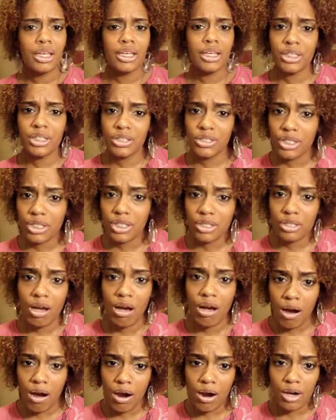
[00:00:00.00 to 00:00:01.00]
It's just
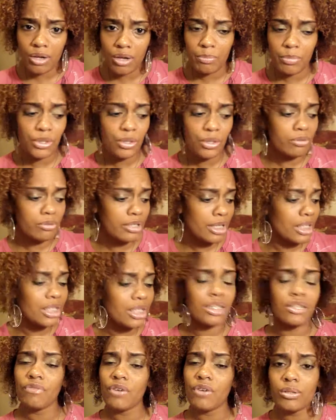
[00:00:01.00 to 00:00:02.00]
hard. But those
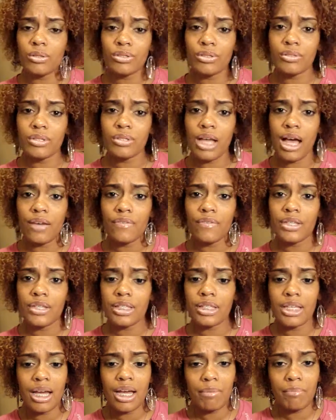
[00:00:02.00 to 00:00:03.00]
daily devotionals,
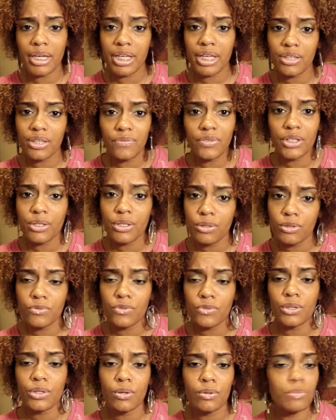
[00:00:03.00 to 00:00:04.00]
obviously, I'm making the videos
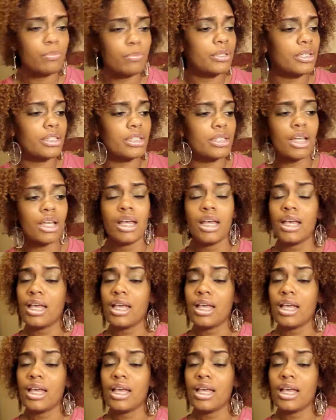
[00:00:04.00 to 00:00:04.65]
for those because